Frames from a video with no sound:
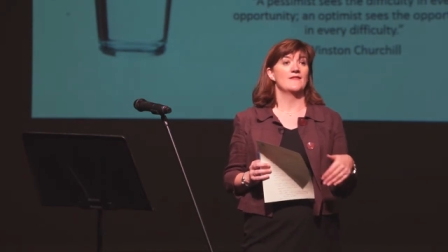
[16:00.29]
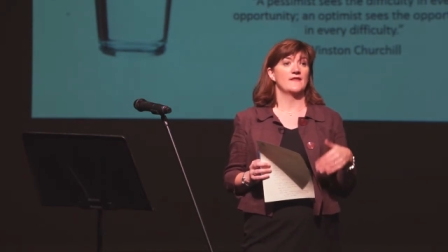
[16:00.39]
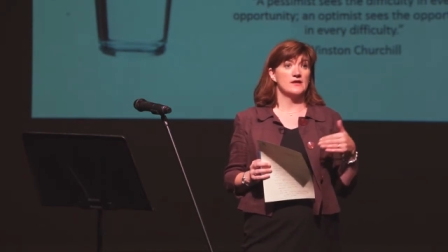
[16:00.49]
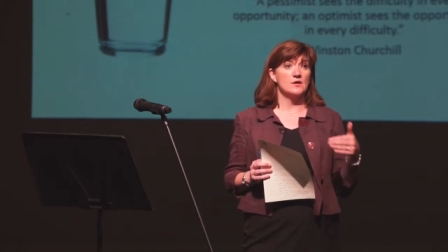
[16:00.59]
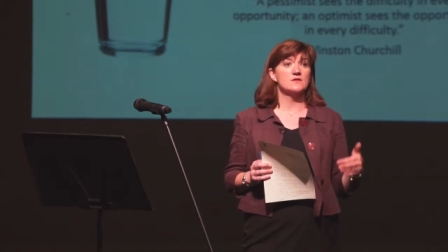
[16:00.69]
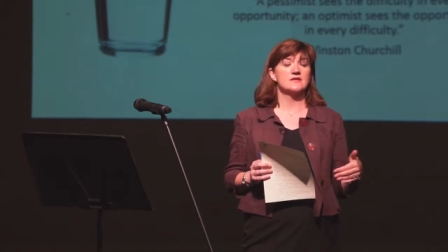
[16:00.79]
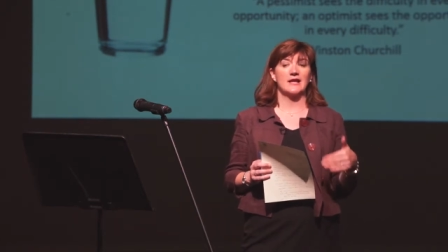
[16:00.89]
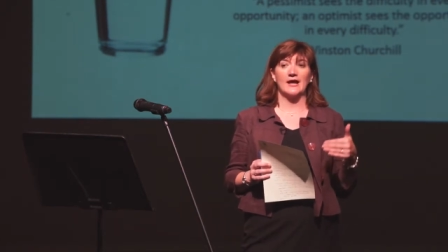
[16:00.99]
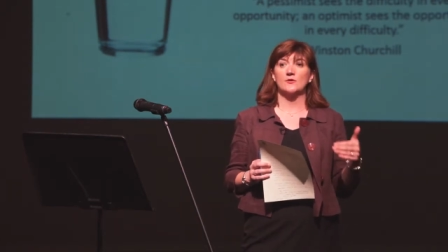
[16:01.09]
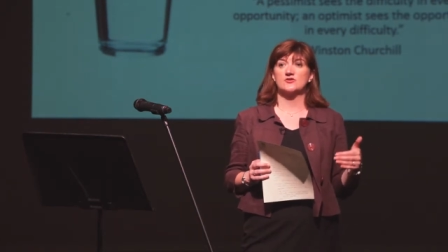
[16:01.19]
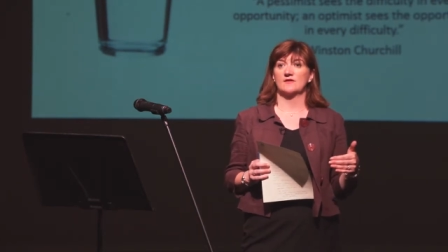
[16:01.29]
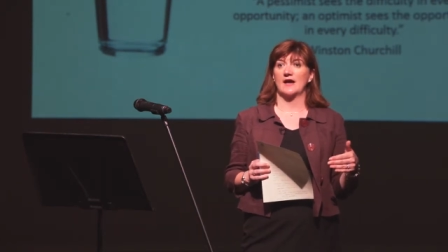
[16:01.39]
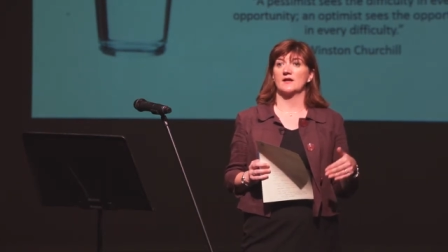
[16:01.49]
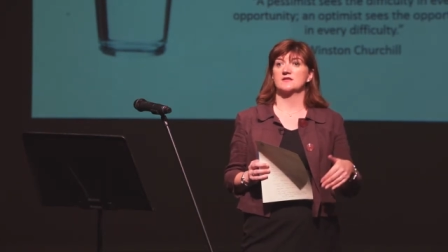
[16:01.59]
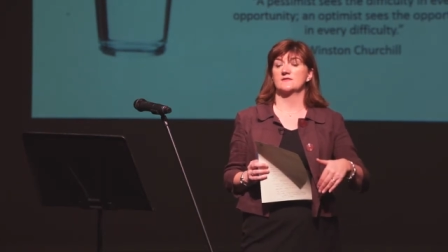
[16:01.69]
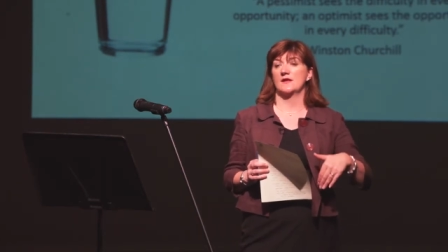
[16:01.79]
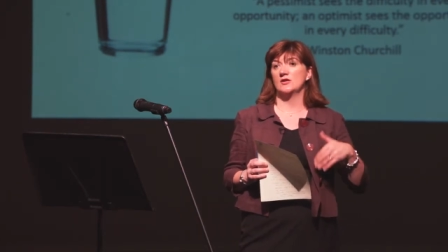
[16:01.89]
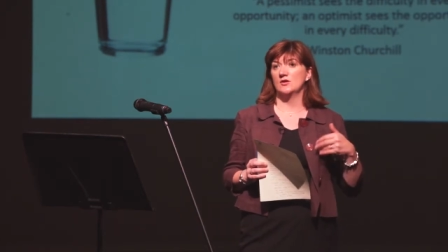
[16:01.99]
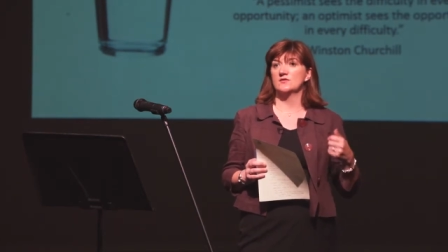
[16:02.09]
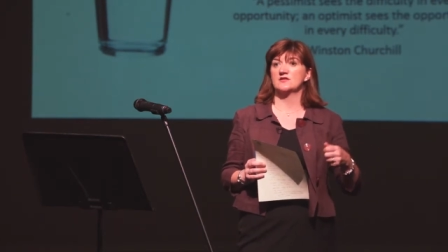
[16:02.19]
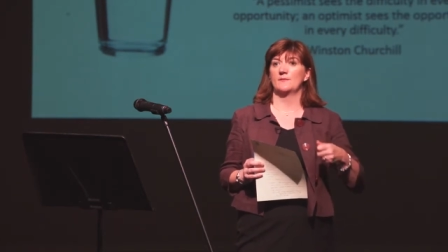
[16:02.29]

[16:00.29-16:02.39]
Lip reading: they used the language of characters, they used